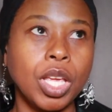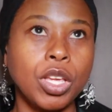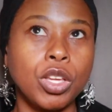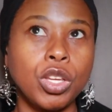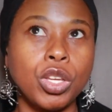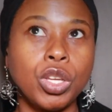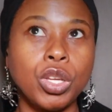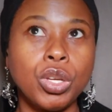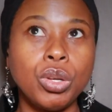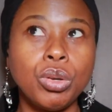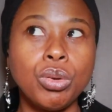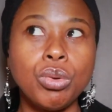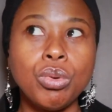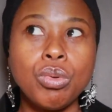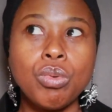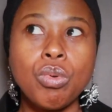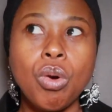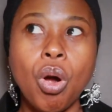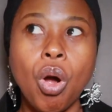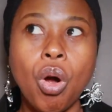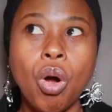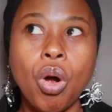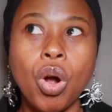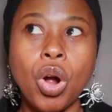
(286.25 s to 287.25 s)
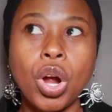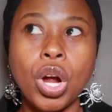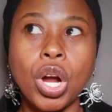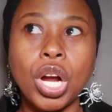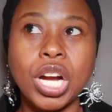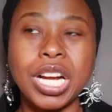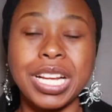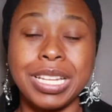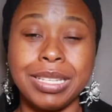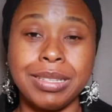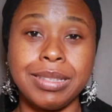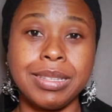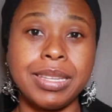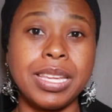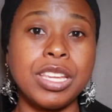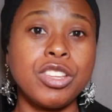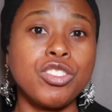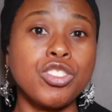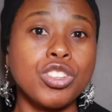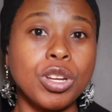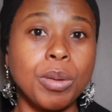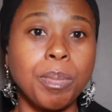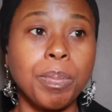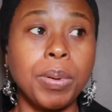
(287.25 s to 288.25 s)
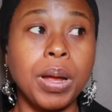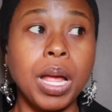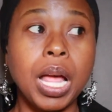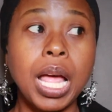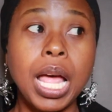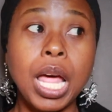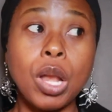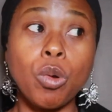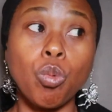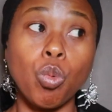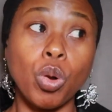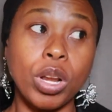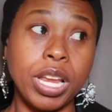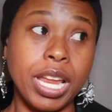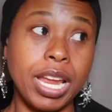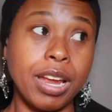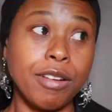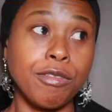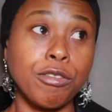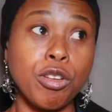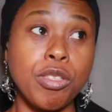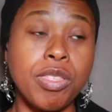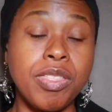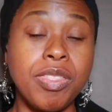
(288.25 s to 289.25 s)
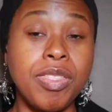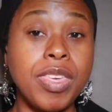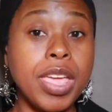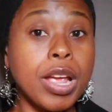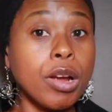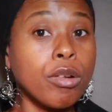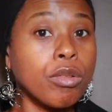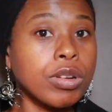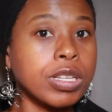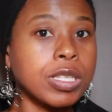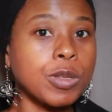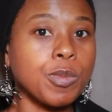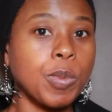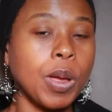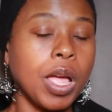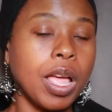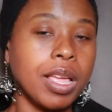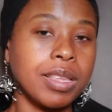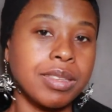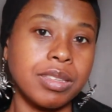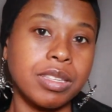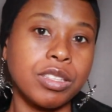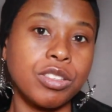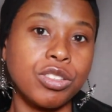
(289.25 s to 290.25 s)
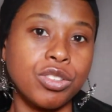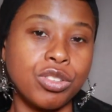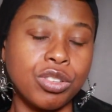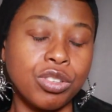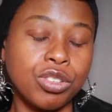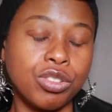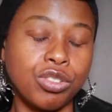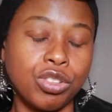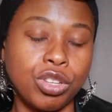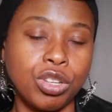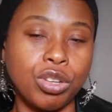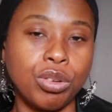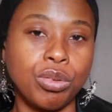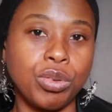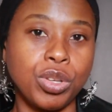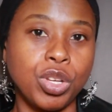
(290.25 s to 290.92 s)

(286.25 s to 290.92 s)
You are contingent upon whatever their response is to you.